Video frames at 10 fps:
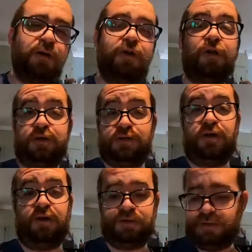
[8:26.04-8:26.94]
garlic
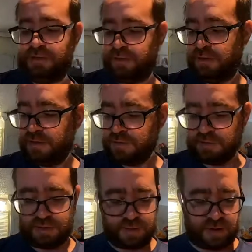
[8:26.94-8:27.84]
salt.
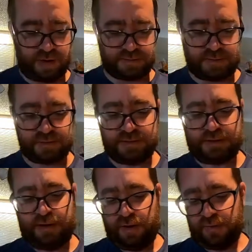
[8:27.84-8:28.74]
Because, and I said this is
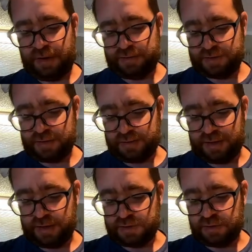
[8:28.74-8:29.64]
already got the salt
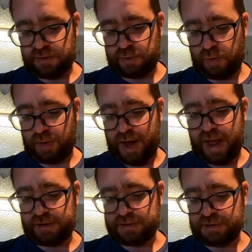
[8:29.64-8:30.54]
in it, so you don't have to worry about
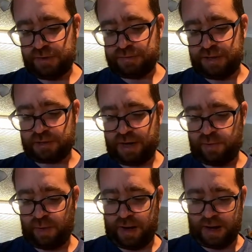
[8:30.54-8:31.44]
adding salt. That's kind
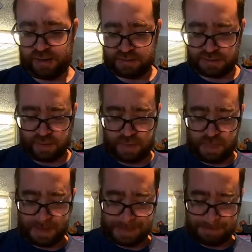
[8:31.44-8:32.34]
of why I like to do it.
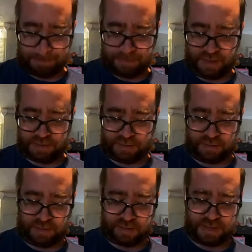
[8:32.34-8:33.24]
Kind of
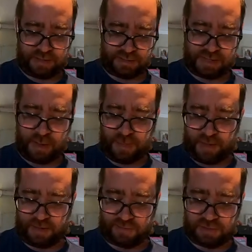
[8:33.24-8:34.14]
kicks out a step,
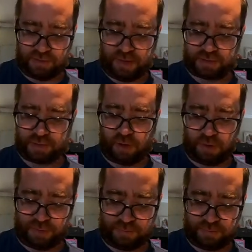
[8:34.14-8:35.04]
and it gives you a little extra
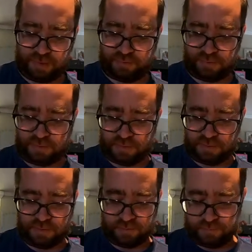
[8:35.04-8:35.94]
garlicky flavor.
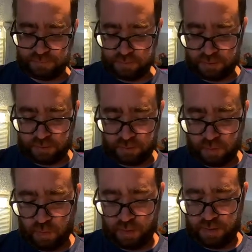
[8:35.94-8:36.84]
There's a little
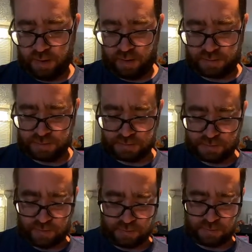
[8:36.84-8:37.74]
more in there because
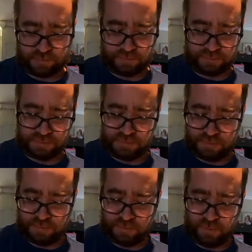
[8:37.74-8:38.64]
there wasn't a full
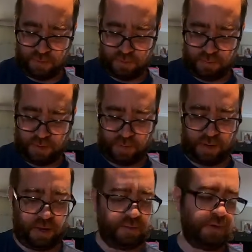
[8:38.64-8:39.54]
1/4. There we
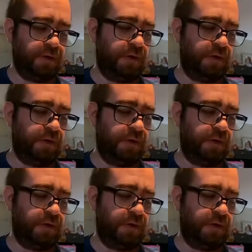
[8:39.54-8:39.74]
go.